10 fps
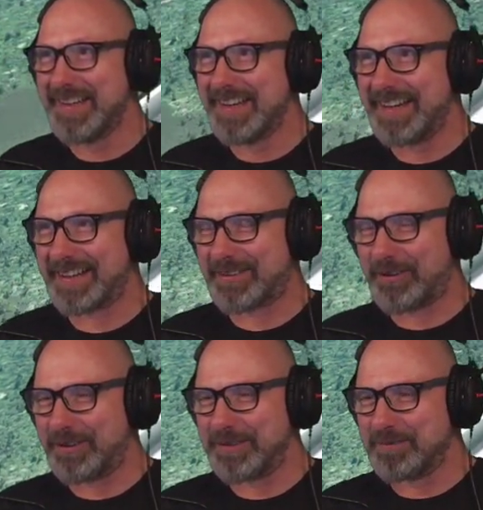A
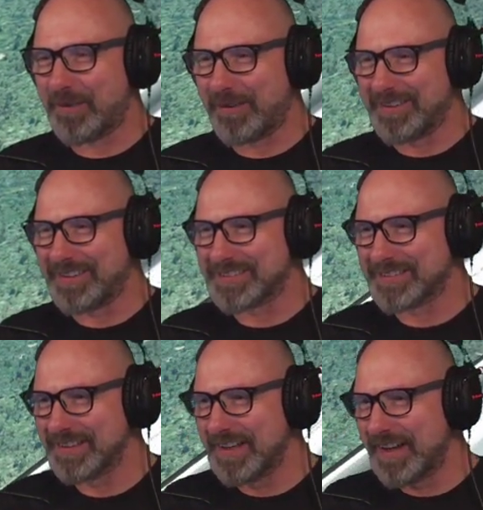coin
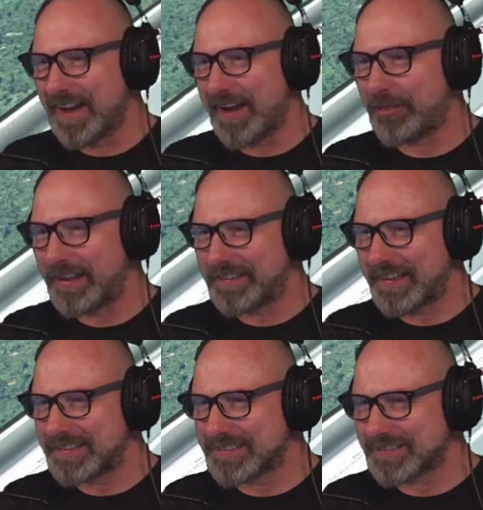box. I think
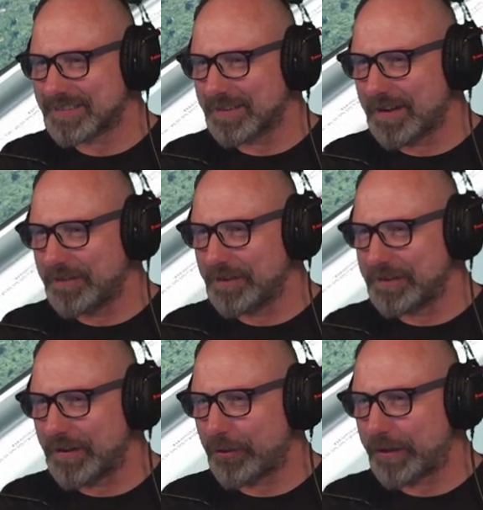that's
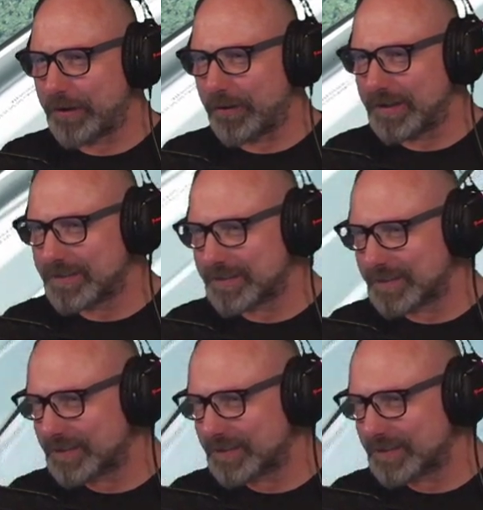underneath there, right?